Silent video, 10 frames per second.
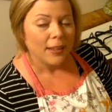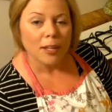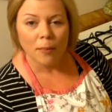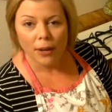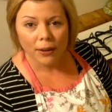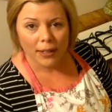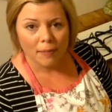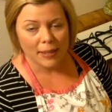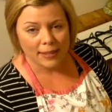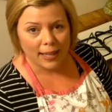The
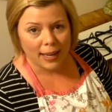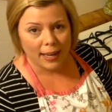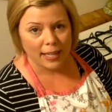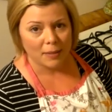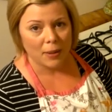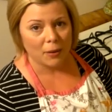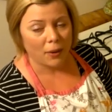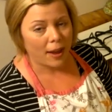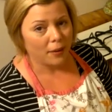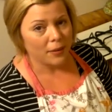American biscuit has been
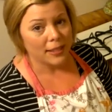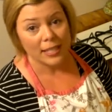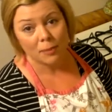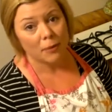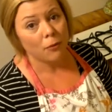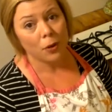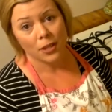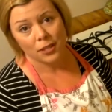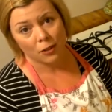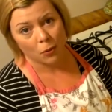around since before
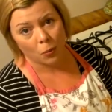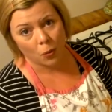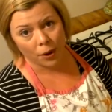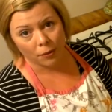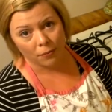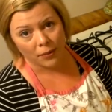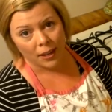the Civil War.